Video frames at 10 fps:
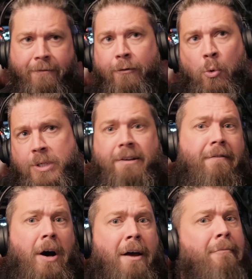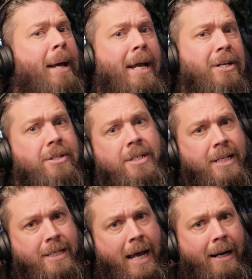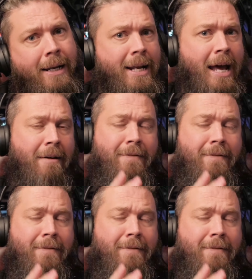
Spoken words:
45 pages exactly and have